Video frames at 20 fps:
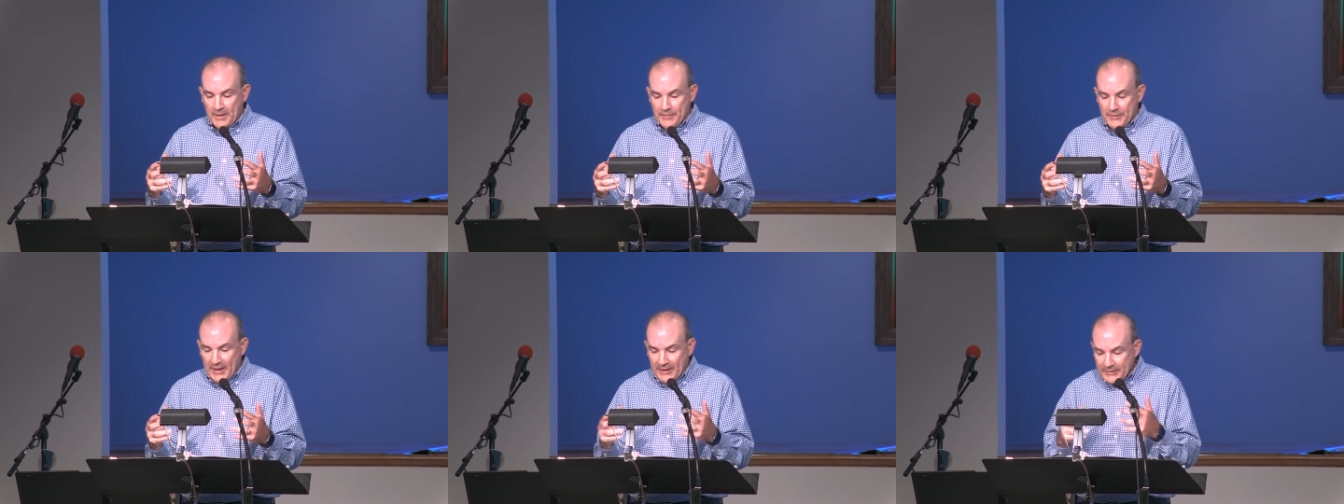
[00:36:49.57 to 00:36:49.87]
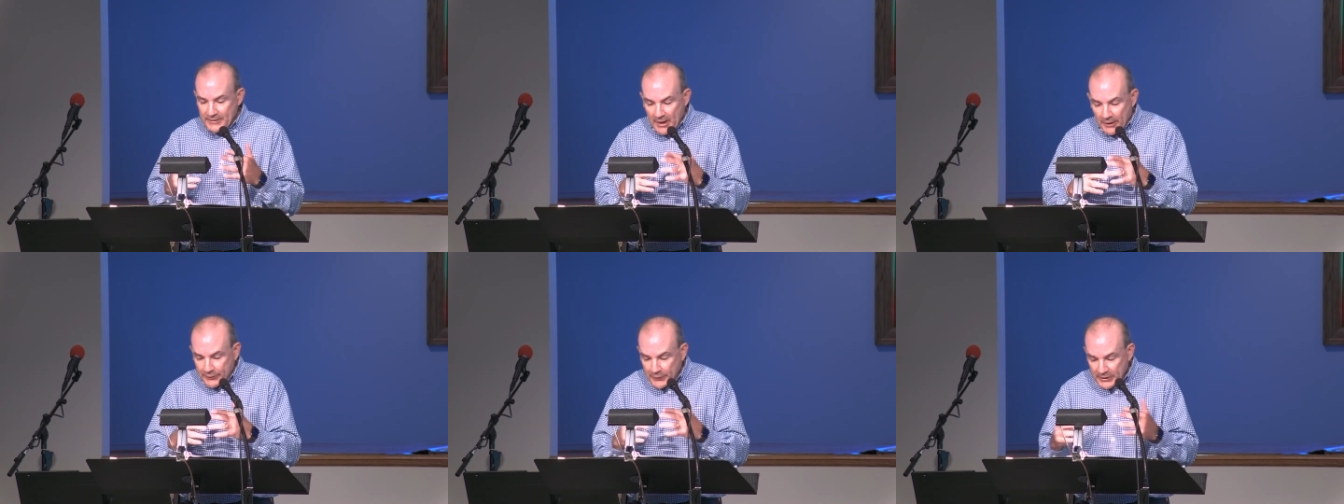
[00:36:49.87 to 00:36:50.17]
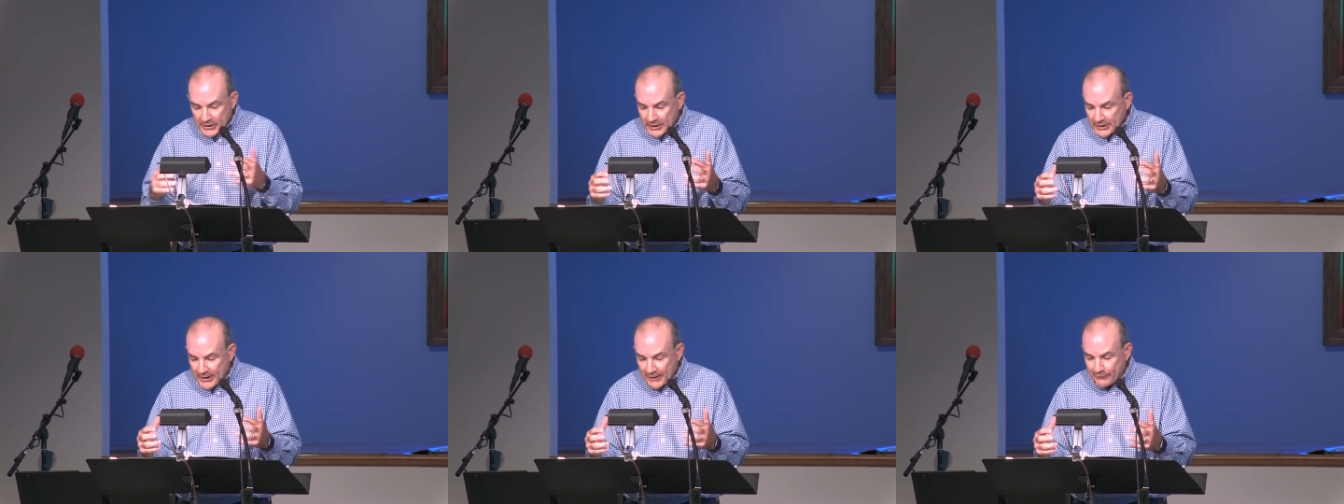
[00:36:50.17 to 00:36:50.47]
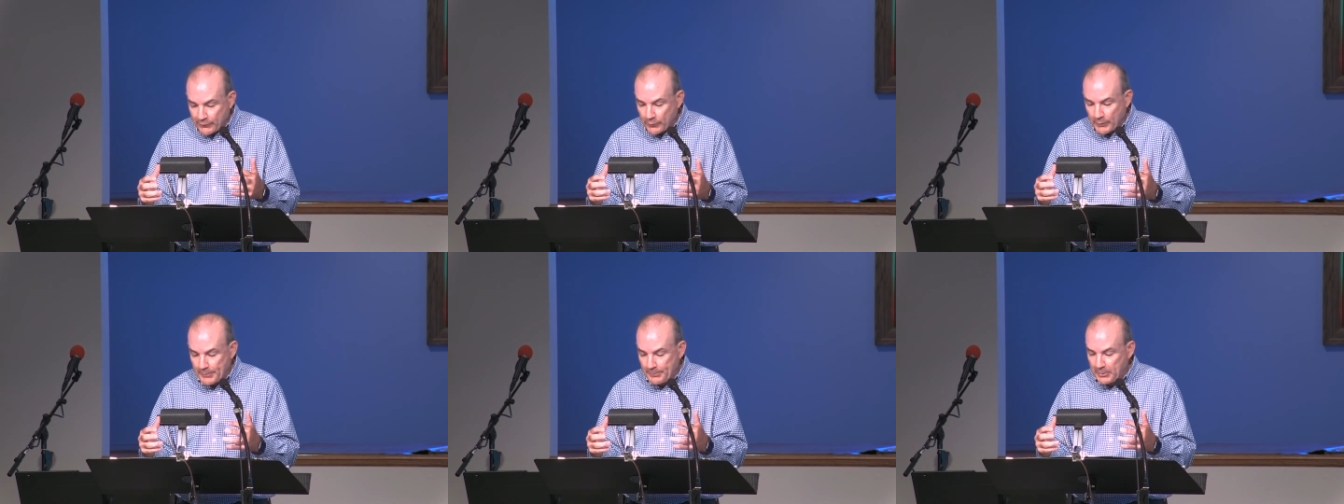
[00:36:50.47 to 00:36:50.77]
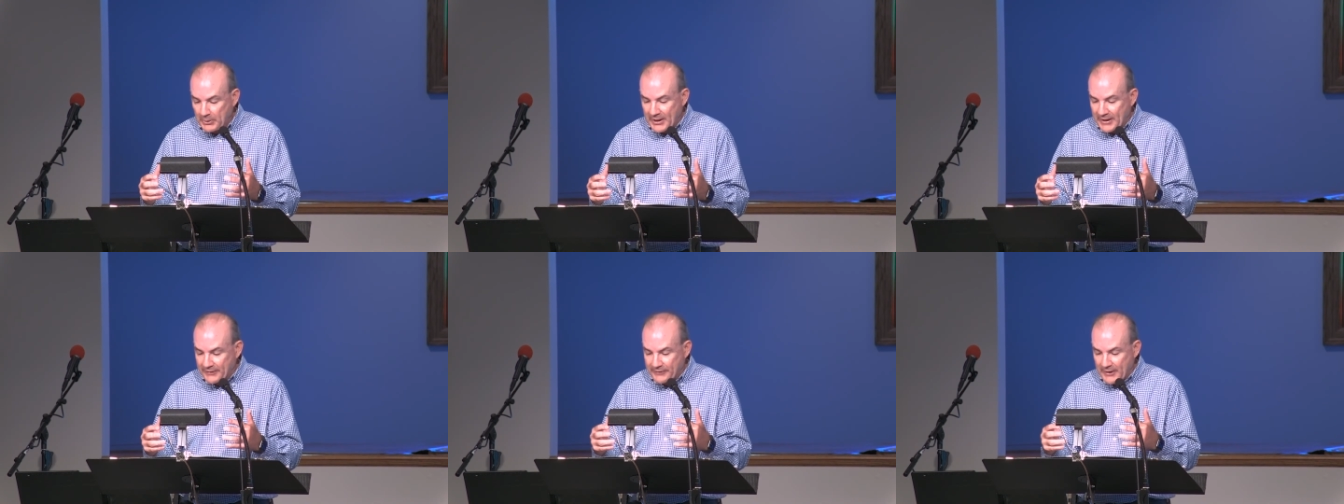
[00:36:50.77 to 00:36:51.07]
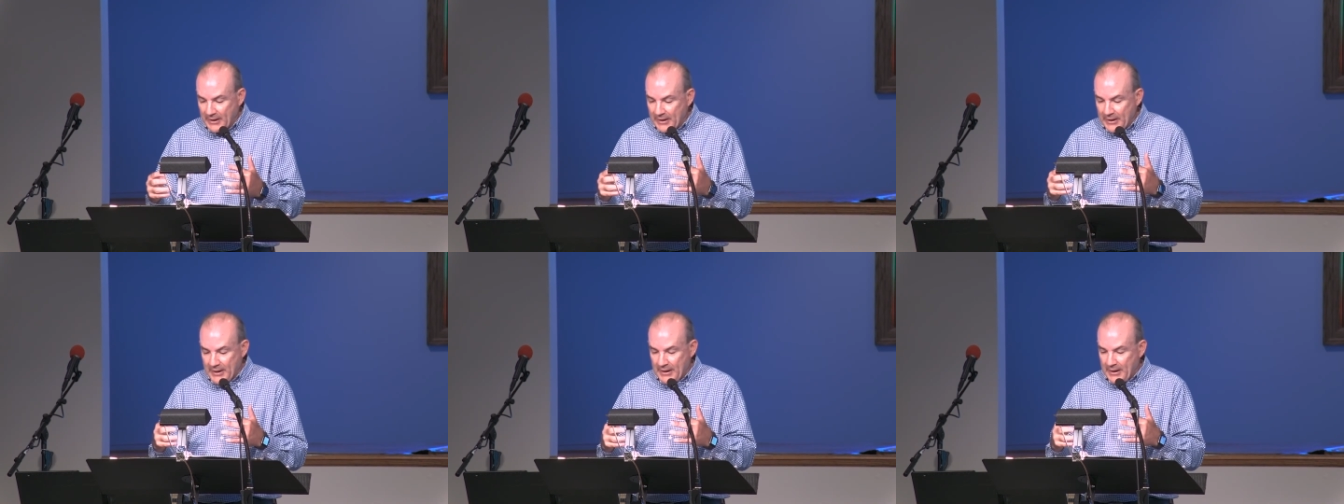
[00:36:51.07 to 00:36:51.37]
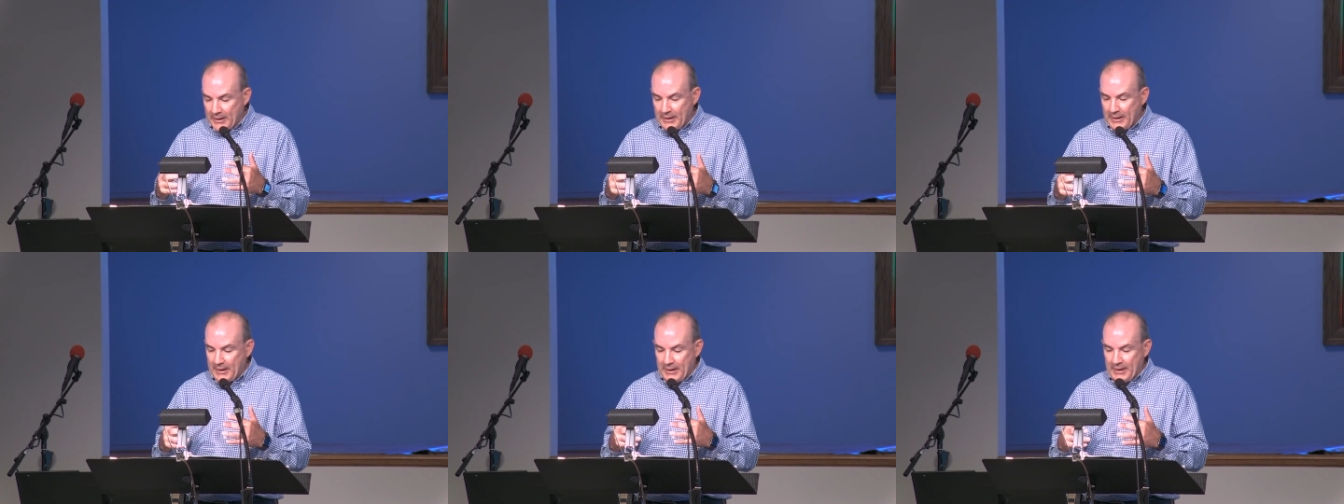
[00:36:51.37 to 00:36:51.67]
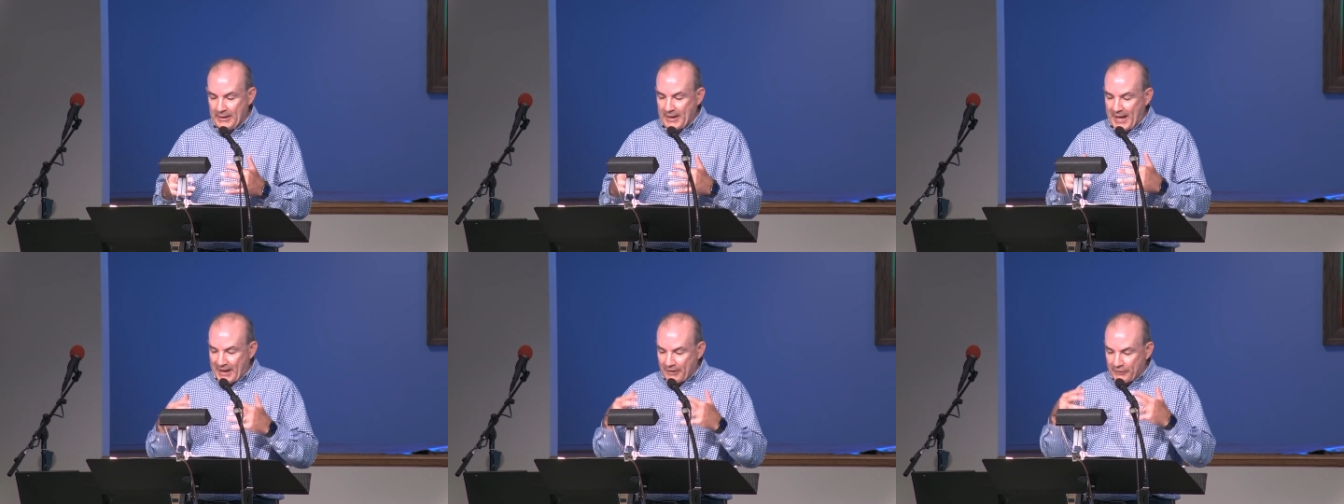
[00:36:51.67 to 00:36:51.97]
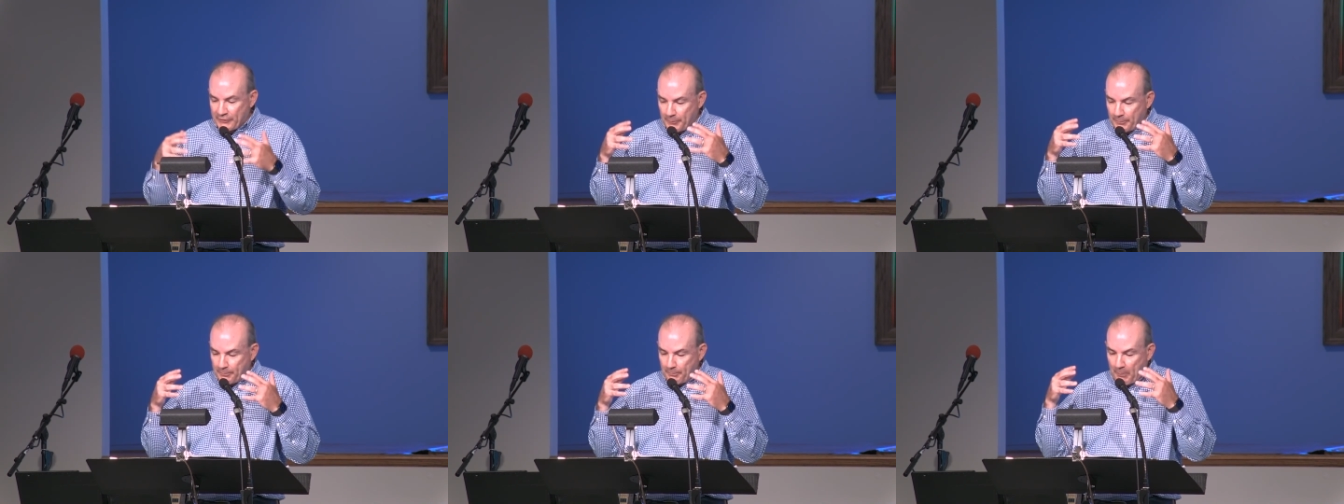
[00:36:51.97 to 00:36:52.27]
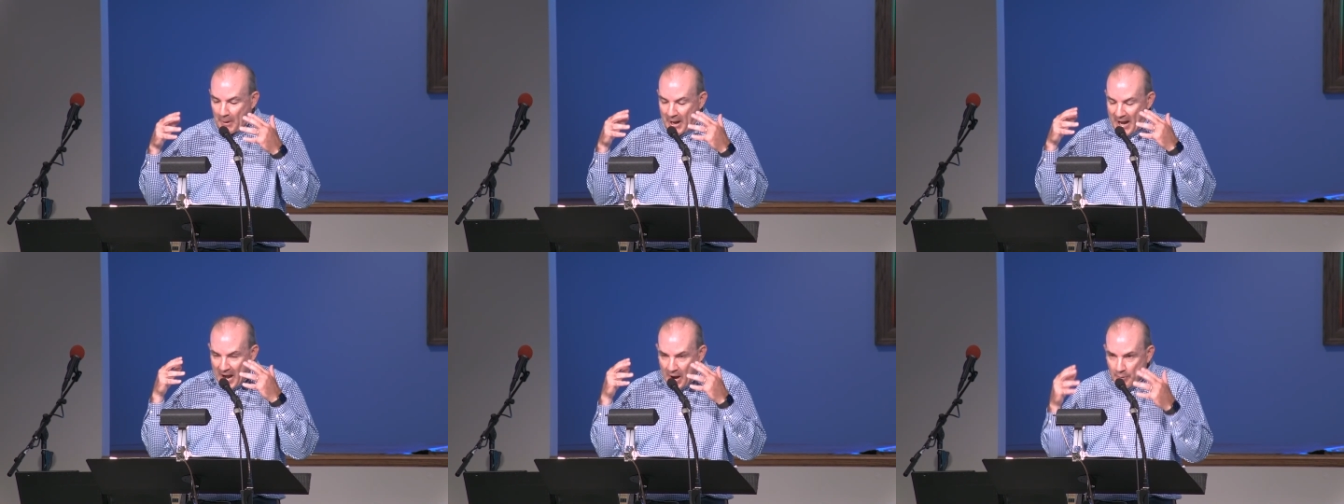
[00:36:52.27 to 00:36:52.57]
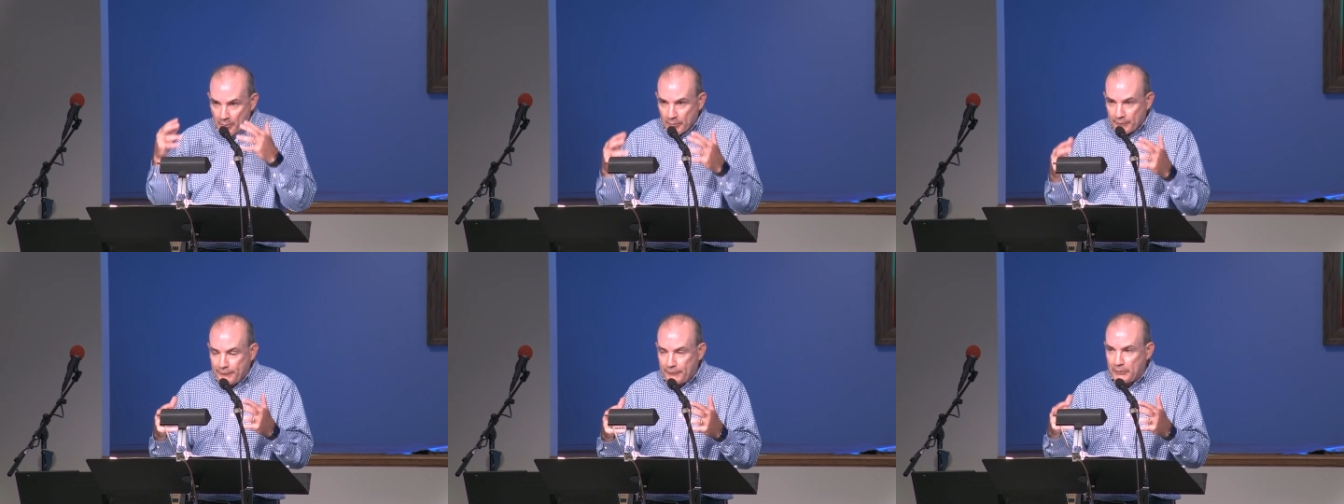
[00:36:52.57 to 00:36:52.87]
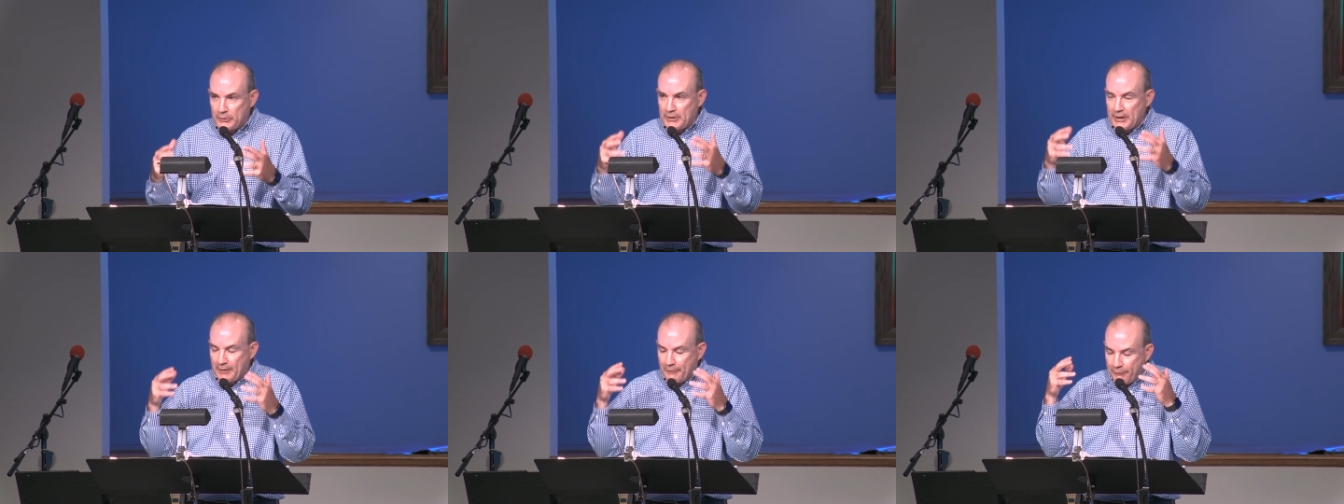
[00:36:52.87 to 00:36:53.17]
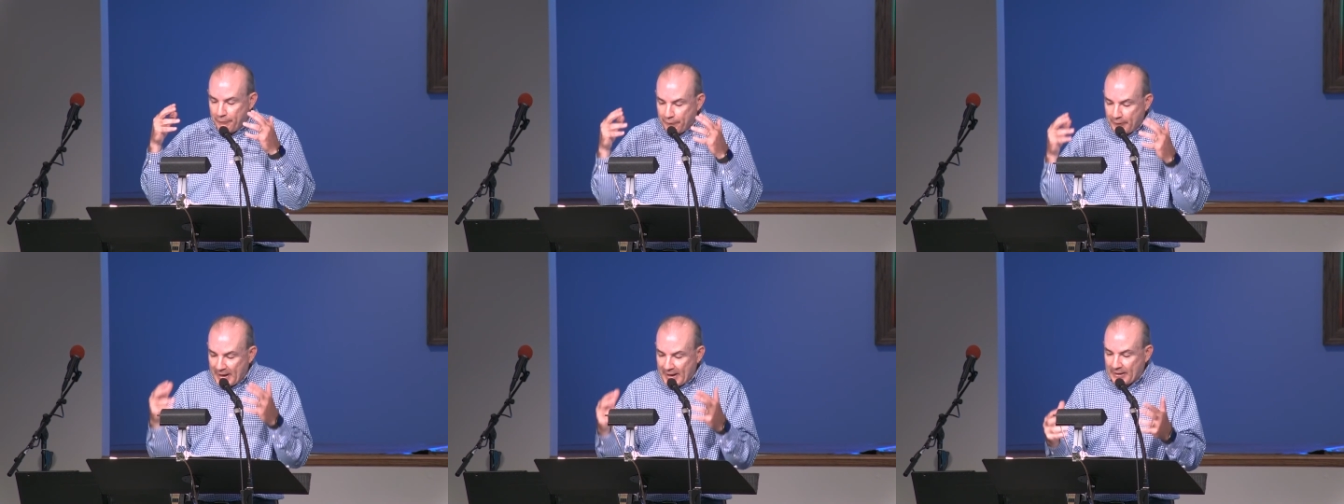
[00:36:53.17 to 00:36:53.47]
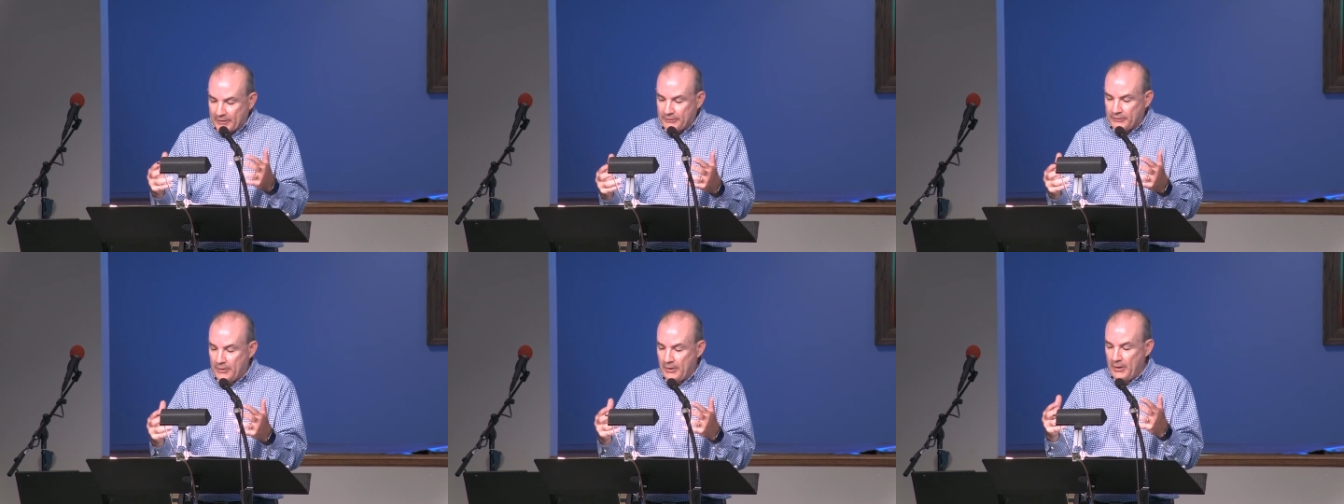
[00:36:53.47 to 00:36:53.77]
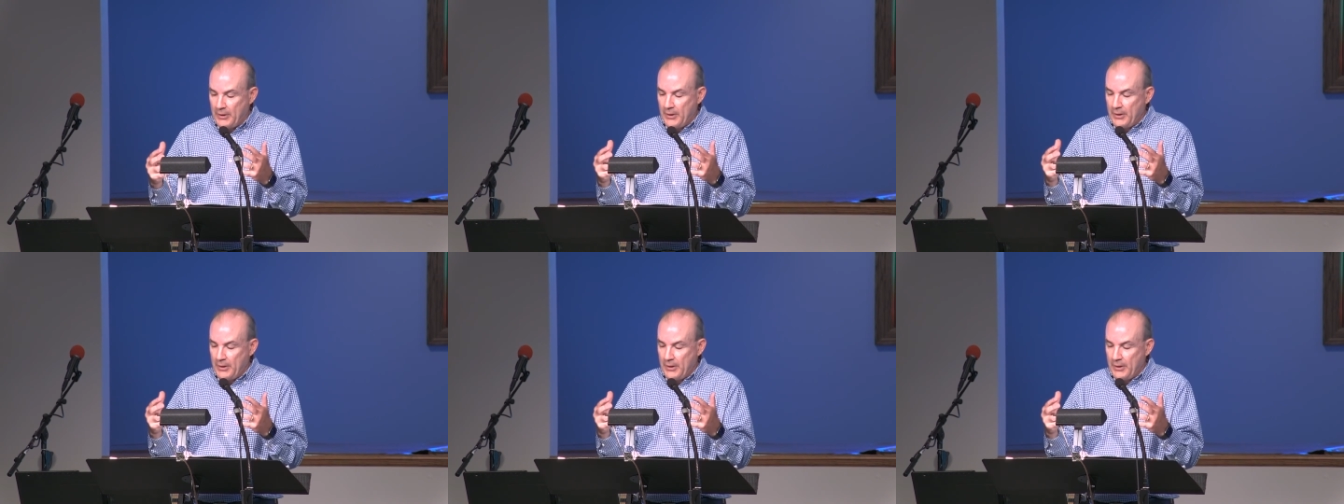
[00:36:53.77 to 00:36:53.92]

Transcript: that nothing can ever replace. It, it, it has a powerful effect